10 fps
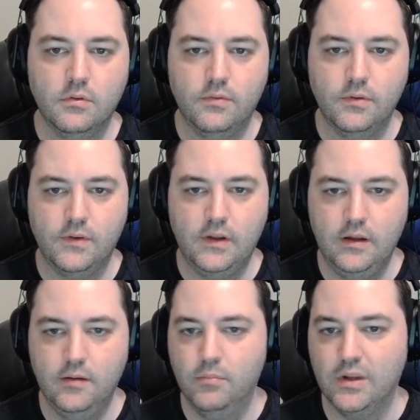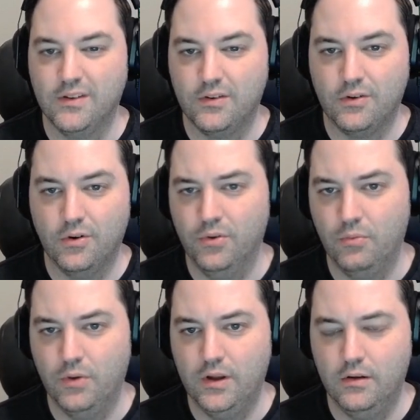15, because there are
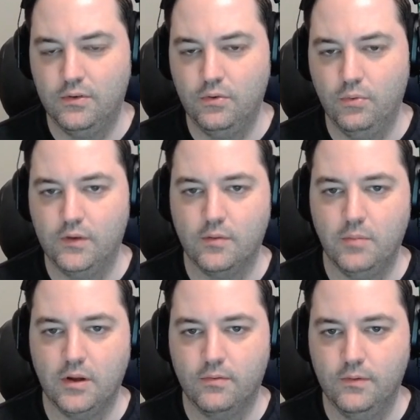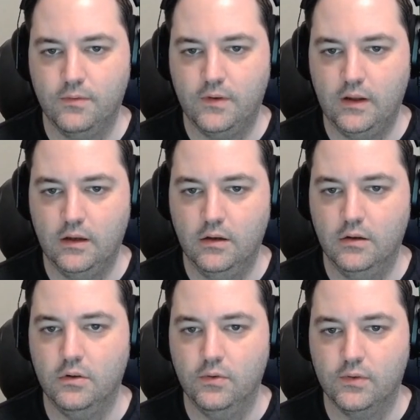only two ways to make 15
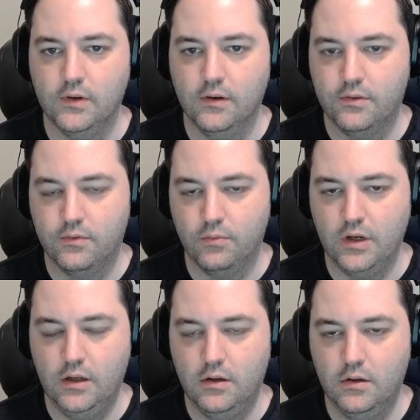using a 3.